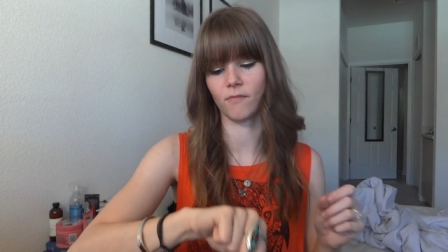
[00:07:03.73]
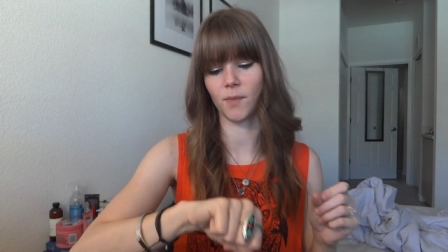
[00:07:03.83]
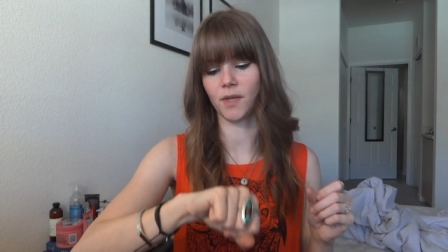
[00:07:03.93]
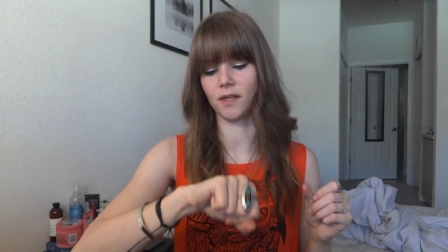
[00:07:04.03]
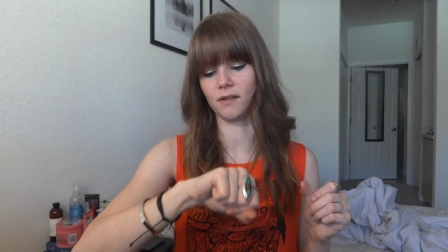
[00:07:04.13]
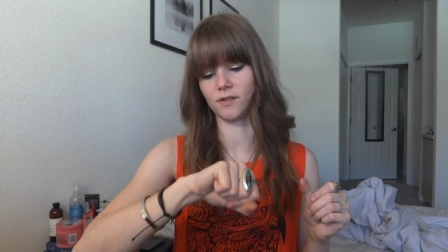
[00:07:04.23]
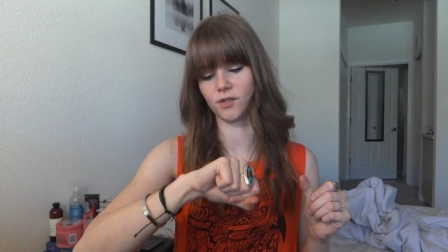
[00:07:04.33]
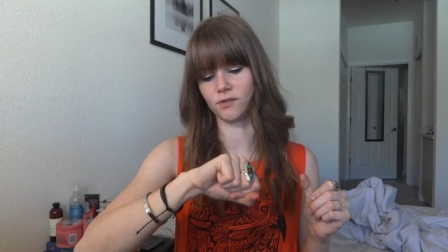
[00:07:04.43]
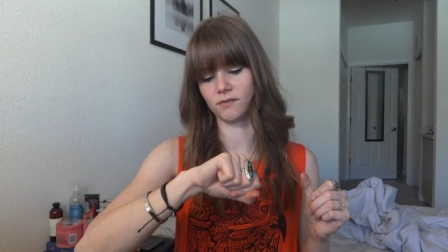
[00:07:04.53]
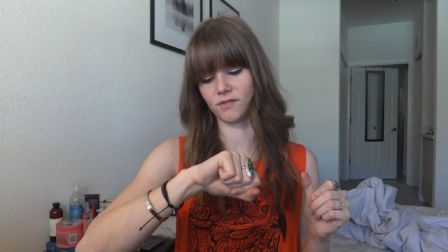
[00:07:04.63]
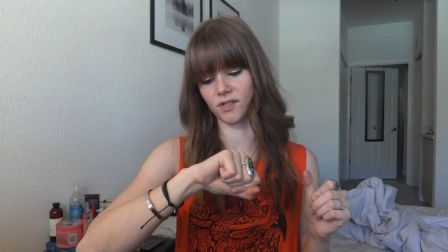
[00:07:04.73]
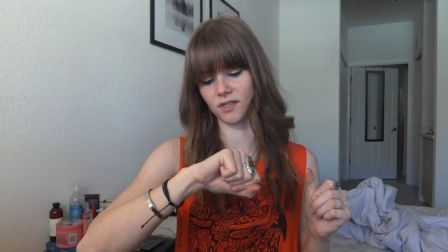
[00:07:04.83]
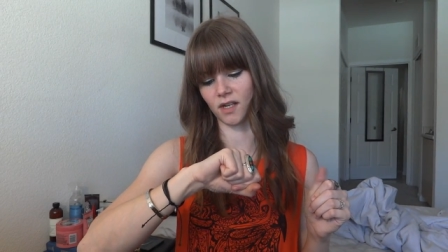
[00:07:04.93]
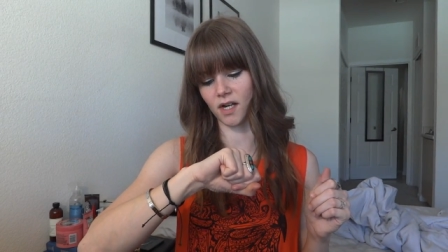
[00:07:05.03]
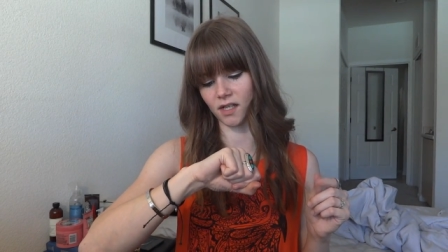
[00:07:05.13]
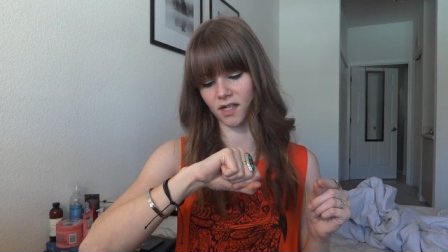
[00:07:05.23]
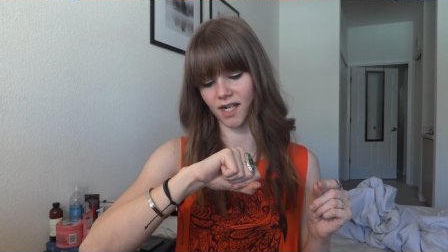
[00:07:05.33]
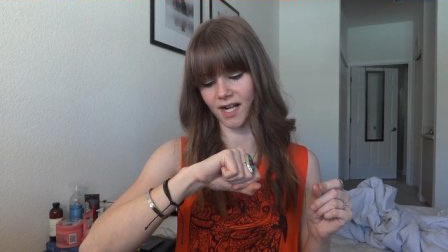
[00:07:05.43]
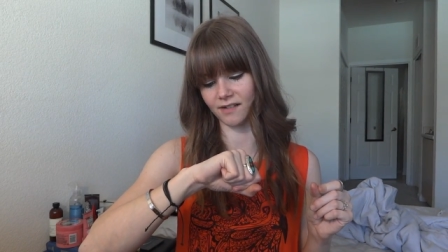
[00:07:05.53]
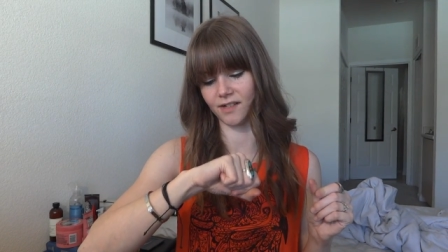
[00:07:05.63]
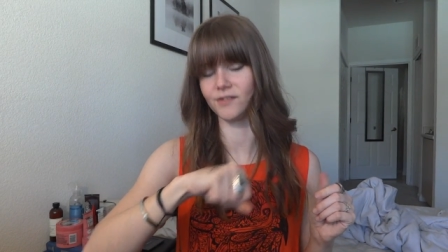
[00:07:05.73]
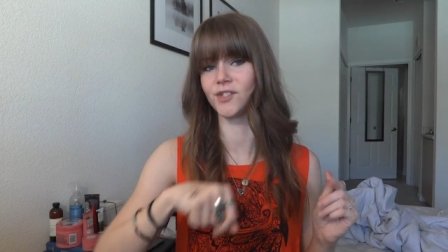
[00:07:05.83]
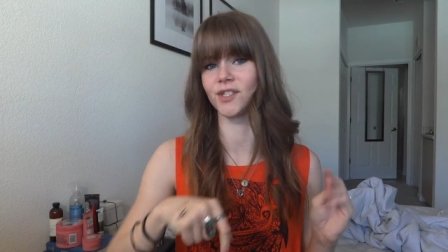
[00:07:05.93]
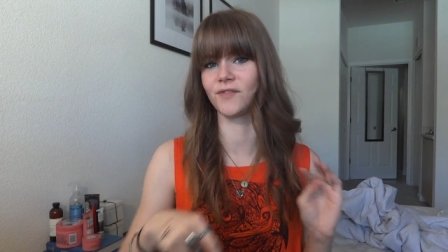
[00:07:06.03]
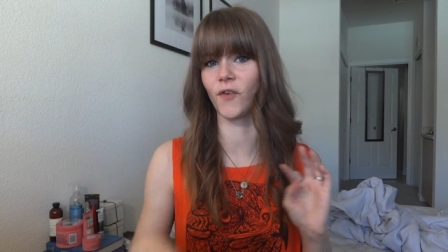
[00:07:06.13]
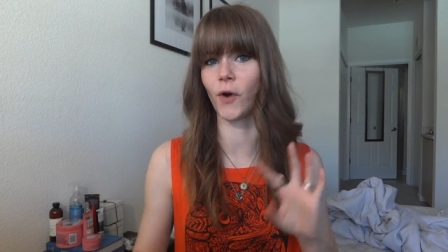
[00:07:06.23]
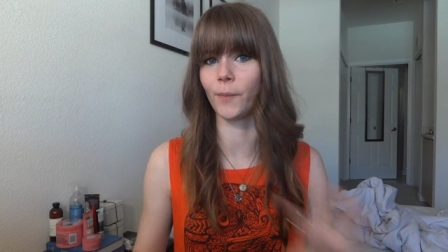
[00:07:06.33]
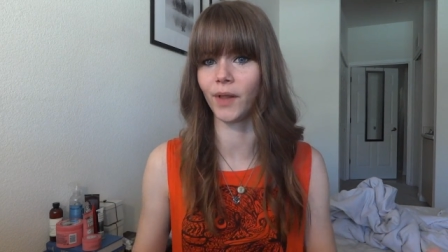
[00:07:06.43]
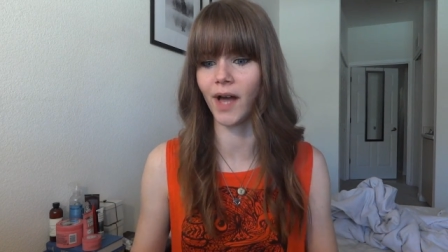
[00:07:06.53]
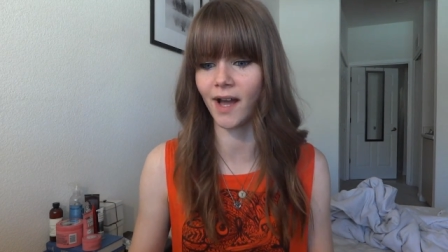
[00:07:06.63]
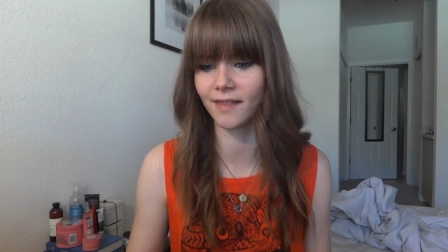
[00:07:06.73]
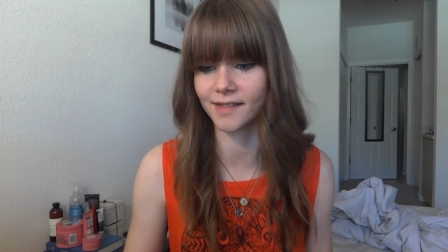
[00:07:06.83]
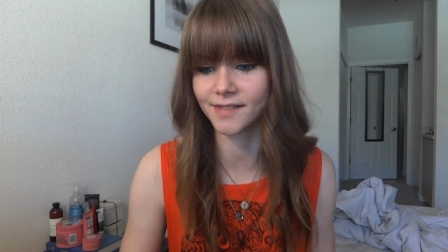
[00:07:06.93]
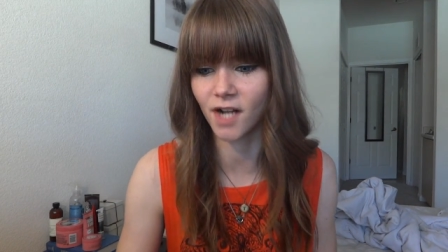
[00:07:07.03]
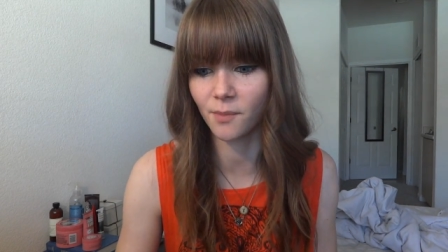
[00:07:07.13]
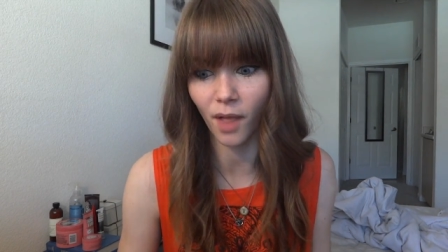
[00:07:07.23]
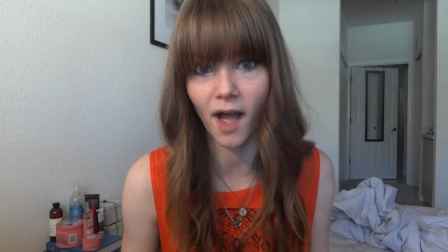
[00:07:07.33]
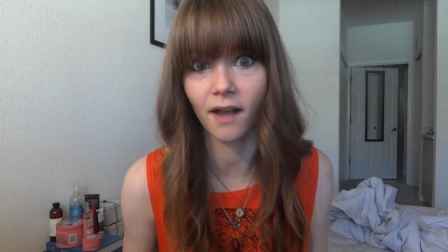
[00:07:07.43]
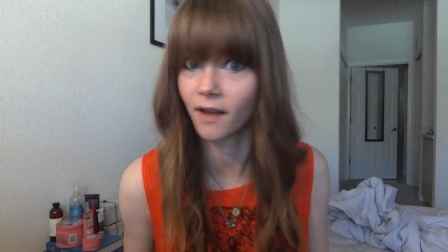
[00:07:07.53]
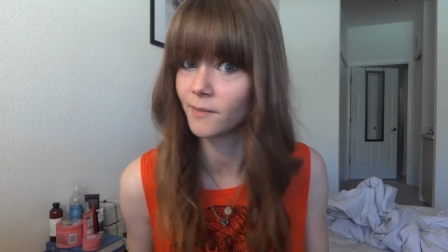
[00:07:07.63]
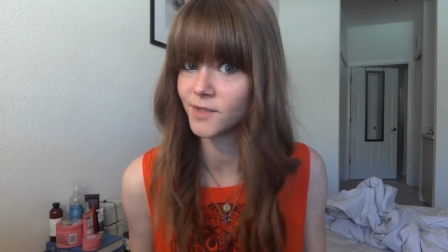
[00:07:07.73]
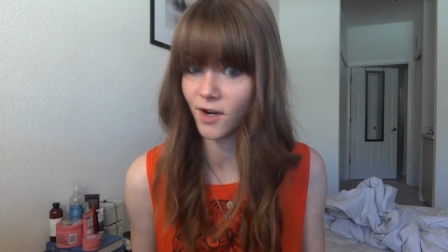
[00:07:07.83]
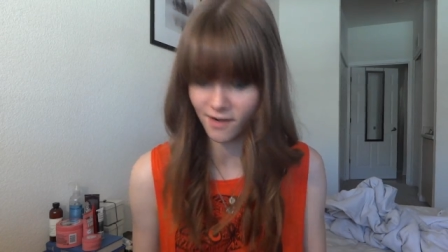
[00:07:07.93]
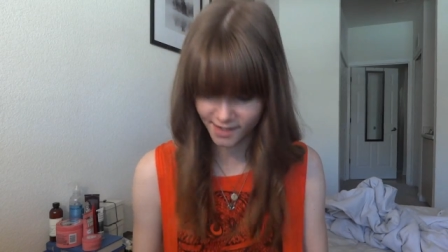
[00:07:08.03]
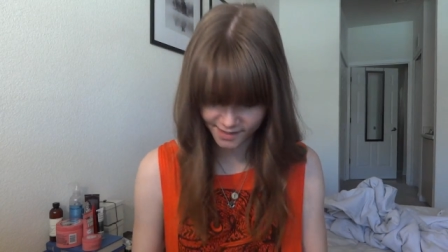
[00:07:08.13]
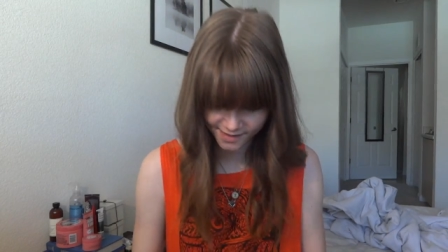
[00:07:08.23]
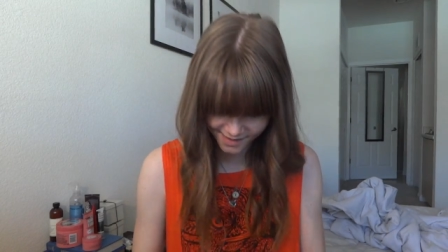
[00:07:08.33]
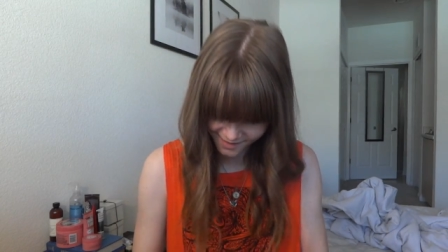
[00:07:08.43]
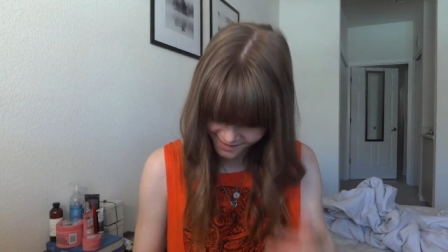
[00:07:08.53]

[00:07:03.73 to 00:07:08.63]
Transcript: Maybe it's just the color. I don't know. It's just for a black that's not black. I'm sorry.